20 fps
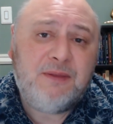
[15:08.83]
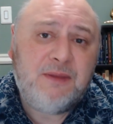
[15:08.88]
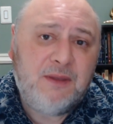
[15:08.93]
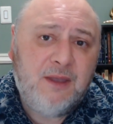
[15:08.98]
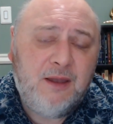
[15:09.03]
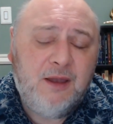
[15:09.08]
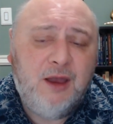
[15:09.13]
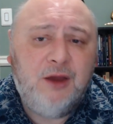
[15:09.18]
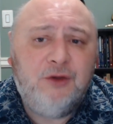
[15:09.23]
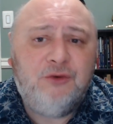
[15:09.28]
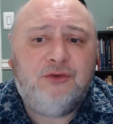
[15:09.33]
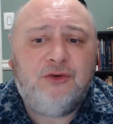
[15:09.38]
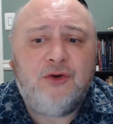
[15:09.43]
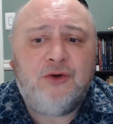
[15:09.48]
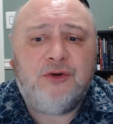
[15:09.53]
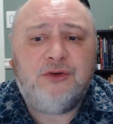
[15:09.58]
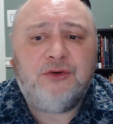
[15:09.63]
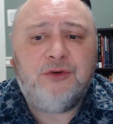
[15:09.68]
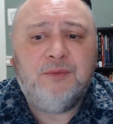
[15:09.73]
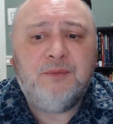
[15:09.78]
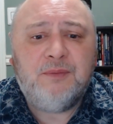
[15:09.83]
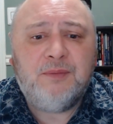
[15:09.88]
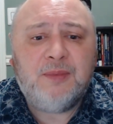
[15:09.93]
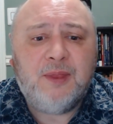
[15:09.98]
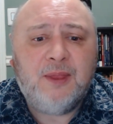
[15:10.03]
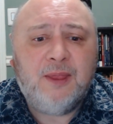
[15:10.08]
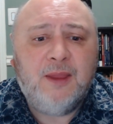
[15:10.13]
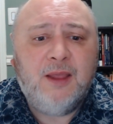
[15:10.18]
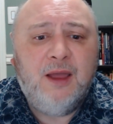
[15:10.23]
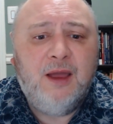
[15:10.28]
In short,
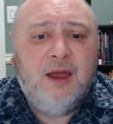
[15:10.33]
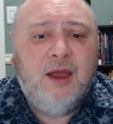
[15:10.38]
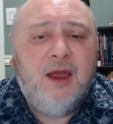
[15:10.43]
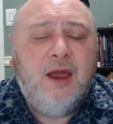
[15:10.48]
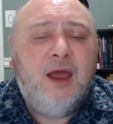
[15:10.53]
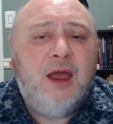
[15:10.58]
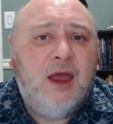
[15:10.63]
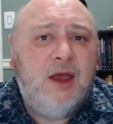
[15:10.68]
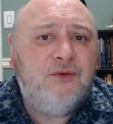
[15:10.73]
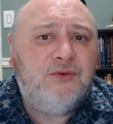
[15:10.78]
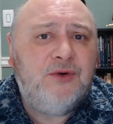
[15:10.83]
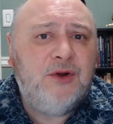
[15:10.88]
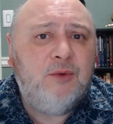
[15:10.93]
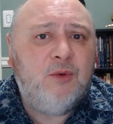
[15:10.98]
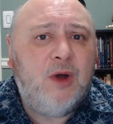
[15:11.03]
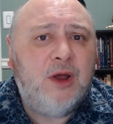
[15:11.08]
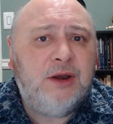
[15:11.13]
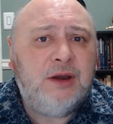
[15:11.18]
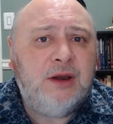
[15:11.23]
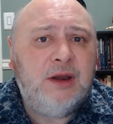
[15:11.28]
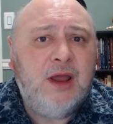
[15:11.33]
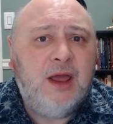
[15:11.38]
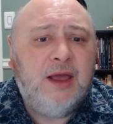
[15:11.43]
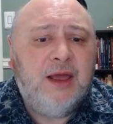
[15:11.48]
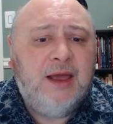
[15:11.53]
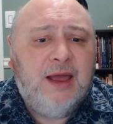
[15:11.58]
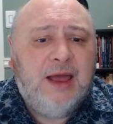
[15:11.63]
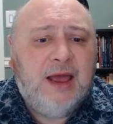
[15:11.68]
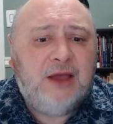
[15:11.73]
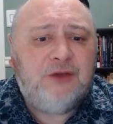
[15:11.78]
everyone
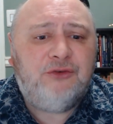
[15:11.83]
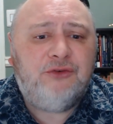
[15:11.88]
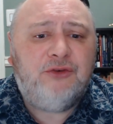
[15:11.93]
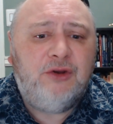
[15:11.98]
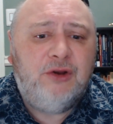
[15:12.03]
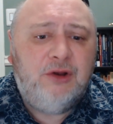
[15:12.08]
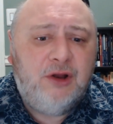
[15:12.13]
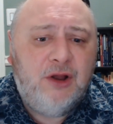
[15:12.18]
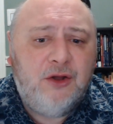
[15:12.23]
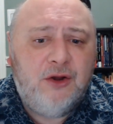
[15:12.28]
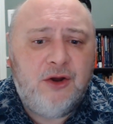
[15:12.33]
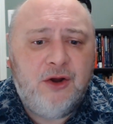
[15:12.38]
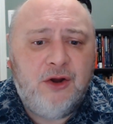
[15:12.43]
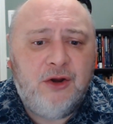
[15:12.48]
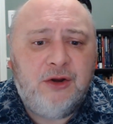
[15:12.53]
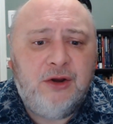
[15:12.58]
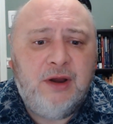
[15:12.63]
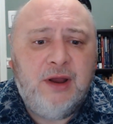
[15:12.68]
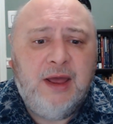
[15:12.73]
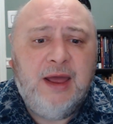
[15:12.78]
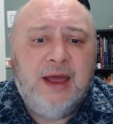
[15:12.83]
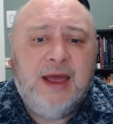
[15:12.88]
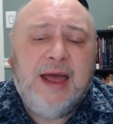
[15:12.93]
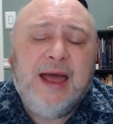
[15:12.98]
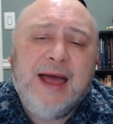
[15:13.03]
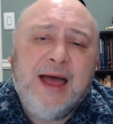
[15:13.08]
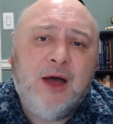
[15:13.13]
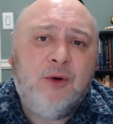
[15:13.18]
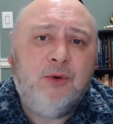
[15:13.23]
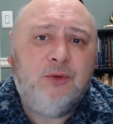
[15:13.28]
has to learn
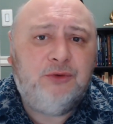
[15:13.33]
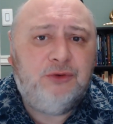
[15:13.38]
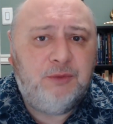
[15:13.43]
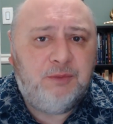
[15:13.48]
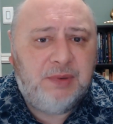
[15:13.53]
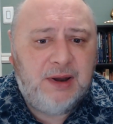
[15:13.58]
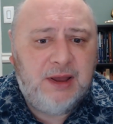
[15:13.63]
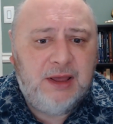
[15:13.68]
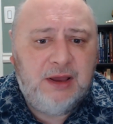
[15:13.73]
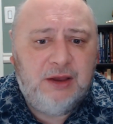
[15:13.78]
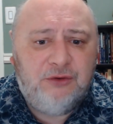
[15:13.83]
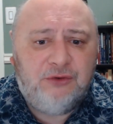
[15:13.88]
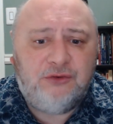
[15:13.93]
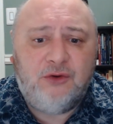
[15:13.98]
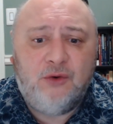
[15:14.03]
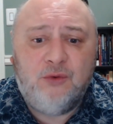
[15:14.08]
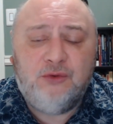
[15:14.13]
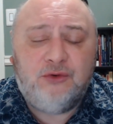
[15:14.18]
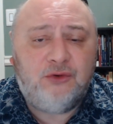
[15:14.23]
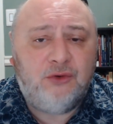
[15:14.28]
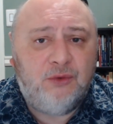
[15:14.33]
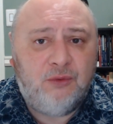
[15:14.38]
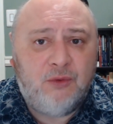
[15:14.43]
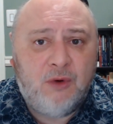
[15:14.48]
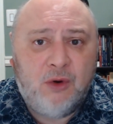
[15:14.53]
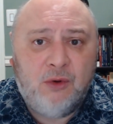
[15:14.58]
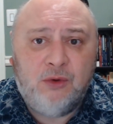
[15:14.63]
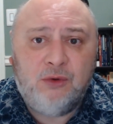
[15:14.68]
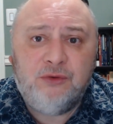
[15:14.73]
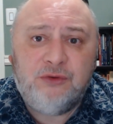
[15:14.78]
how to play social
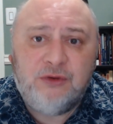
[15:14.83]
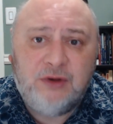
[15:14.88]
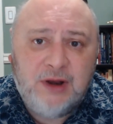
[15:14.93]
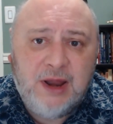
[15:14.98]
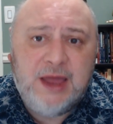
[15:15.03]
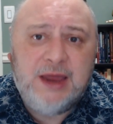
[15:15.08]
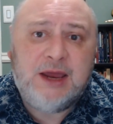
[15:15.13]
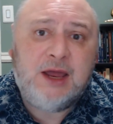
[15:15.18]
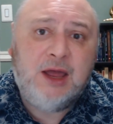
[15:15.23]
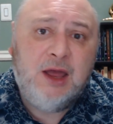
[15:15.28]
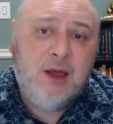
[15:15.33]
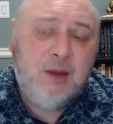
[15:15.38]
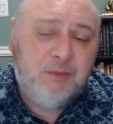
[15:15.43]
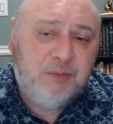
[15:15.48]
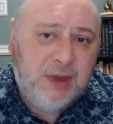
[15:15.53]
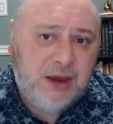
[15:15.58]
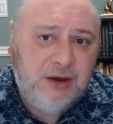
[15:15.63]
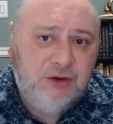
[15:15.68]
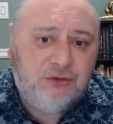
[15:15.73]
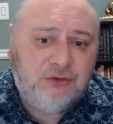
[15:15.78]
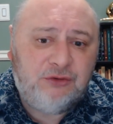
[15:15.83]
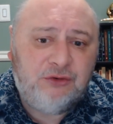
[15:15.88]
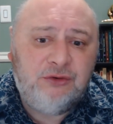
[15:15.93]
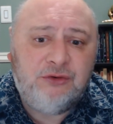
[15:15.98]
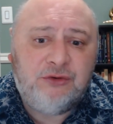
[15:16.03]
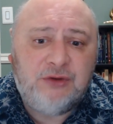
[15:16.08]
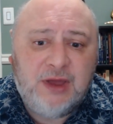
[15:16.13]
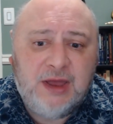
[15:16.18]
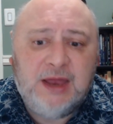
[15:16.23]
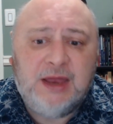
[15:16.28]
roles like patient
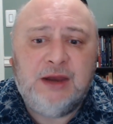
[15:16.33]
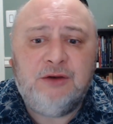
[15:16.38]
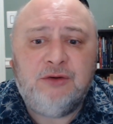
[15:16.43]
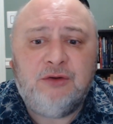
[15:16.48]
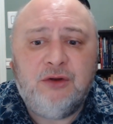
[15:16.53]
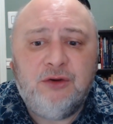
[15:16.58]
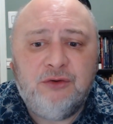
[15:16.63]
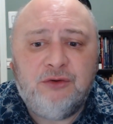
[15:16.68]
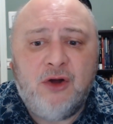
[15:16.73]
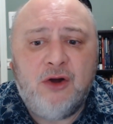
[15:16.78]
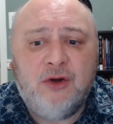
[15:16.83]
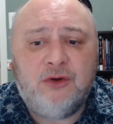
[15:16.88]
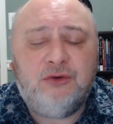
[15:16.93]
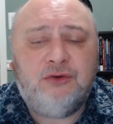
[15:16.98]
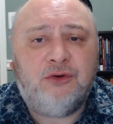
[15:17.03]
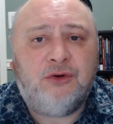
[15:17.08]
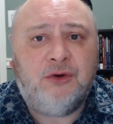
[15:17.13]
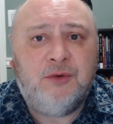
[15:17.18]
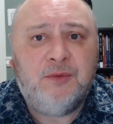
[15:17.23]
and doctor.